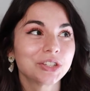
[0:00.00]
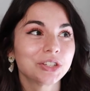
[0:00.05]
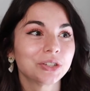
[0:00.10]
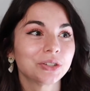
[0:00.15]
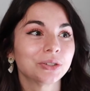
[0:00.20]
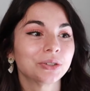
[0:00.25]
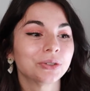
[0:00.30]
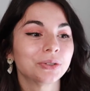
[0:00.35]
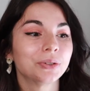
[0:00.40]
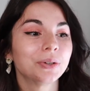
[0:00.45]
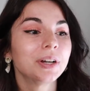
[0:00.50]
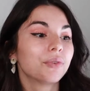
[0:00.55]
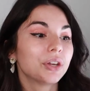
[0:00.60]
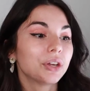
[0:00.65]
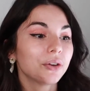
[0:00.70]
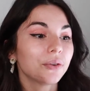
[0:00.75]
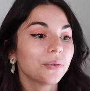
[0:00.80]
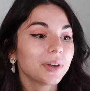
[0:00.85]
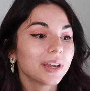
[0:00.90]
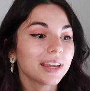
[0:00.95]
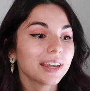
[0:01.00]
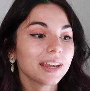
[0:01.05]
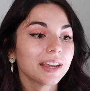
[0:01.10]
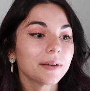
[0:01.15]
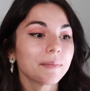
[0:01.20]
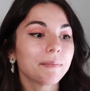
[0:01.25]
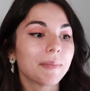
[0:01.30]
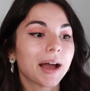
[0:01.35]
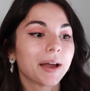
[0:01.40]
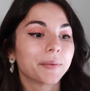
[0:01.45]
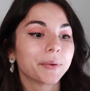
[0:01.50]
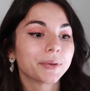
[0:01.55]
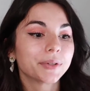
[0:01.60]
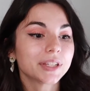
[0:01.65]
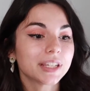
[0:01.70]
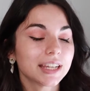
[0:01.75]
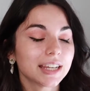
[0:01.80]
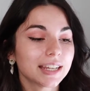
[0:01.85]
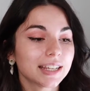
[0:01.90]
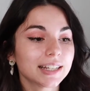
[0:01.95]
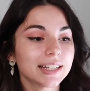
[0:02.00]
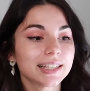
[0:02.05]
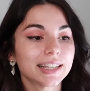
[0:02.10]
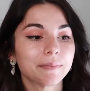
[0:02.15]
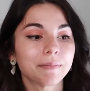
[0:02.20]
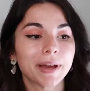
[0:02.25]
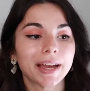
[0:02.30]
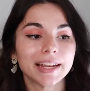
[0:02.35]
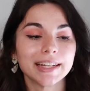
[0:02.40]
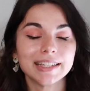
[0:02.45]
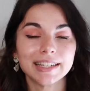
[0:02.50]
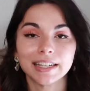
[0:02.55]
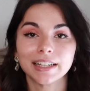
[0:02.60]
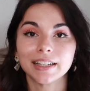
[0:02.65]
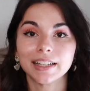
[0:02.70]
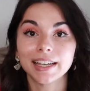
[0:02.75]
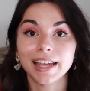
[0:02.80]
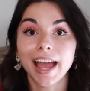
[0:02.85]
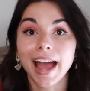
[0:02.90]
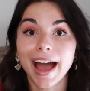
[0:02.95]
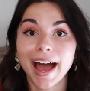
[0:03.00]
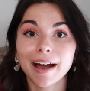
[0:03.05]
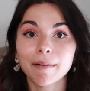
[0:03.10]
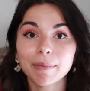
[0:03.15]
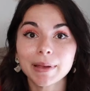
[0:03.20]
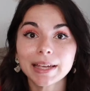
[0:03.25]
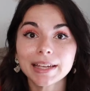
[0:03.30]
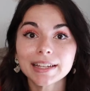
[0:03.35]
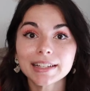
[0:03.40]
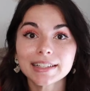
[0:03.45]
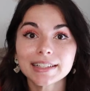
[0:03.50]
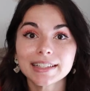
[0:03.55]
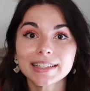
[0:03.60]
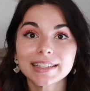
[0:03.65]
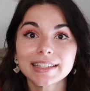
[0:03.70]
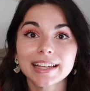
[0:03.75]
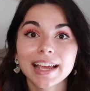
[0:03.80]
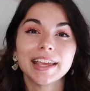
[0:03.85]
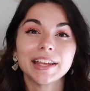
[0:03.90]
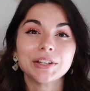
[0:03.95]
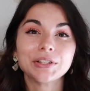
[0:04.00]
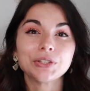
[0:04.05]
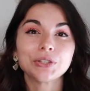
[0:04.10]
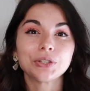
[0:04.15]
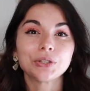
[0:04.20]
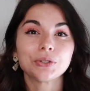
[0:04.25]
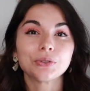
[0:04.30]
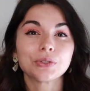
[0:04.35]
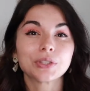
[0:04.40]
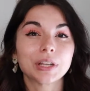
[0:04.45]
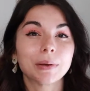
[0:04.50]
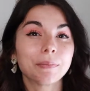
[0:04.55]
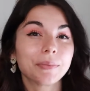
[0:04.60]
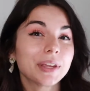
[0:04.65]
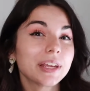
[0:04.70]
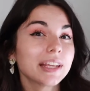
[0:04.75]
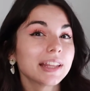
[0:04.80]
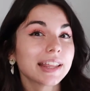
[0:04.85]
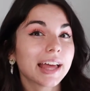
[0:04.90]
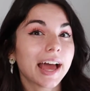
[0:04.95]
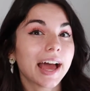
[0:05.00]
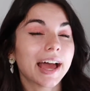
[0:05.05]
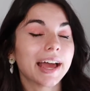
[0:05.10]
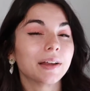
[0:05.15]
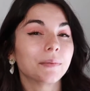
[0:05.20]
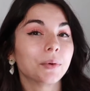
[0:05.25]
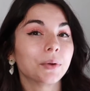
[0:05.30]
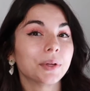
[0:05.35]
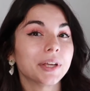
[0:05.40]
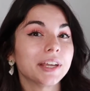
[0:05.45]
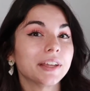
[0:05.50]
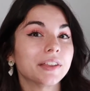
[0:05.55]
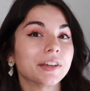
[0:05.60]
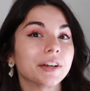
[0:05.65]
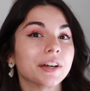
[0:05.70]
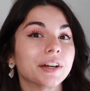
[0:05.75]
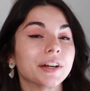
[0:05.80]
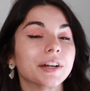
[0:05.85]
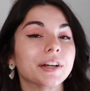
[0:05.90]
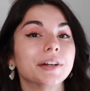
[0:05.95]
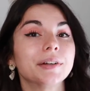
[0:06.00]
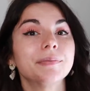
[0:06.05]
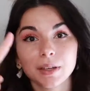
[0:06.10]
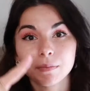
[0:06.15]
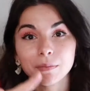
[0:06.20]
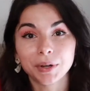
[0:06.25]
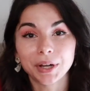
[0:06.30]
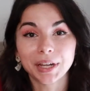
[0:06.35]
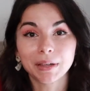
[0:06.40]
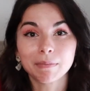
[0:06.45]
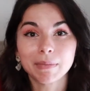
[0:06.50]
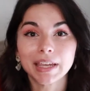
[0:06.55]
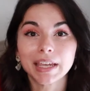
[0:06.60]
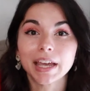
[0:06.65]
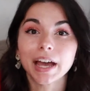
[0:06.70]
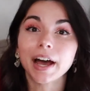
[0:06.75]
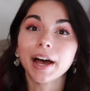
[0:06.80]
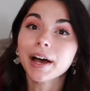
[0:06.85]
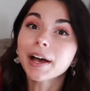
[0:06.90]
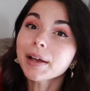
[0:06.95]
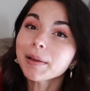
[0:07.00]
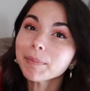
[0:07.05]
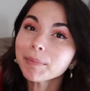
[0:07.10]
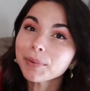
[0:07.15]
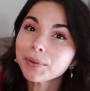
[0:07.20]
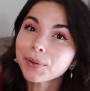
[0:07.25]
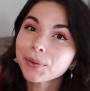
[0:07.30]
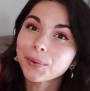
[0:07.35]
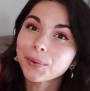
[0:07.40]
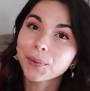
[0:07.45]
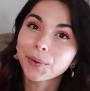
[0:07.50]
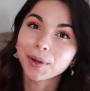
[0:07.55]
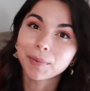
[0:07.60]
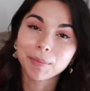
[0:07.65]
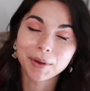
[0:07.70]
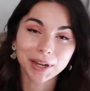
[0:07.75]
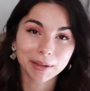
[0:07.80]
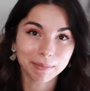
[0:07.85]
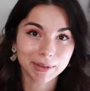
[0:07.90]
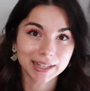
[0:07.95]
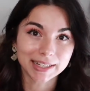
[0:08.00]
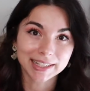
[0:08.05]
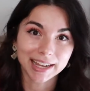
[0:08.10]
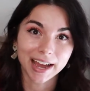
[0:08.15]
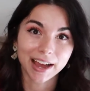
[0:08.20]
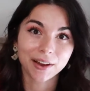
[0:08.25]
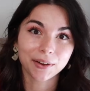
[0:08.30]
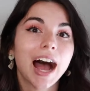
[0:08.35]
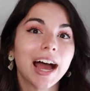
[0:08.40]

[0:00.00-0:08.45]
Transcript: to viewing my routines and my daily habits into something that will either bring me up or bring me down.